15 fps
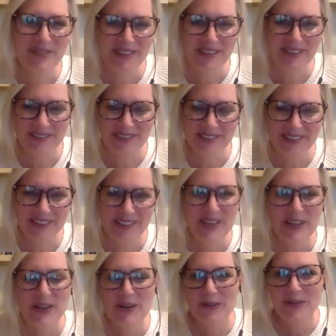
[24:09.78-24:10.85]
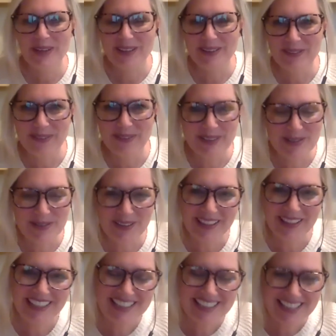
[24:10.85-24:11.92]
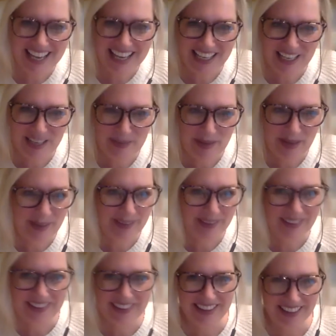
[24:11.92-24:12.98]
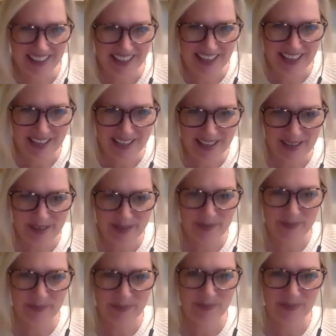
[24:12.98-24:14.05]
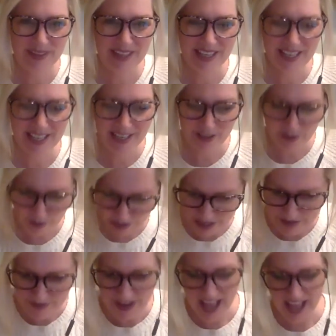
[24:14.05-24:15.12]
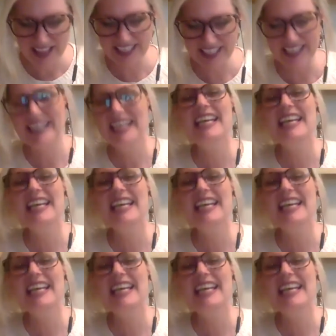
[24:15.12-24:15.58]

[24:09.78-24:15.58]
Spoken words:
wonderful. Well, what's really exciting about the Green Valley